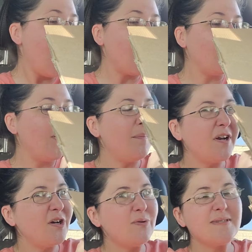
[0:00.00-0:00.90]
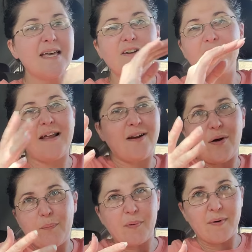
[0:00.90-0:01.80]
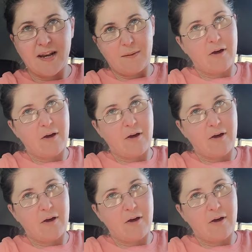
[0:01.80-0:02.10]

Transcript: I know I'm on a newsletter, and I know I put my name